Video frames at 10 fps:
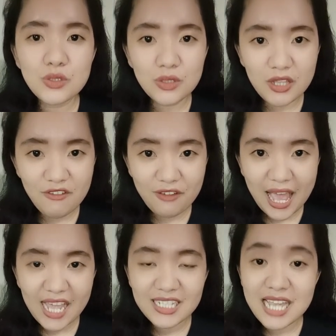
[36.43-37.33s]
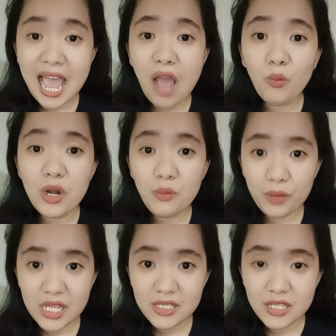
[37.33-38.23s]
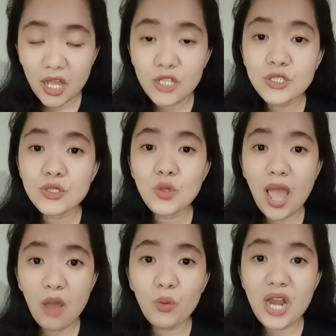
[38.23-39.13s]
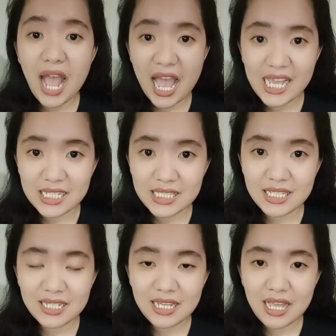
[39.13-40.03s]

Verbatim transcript: to divide our weight to our height.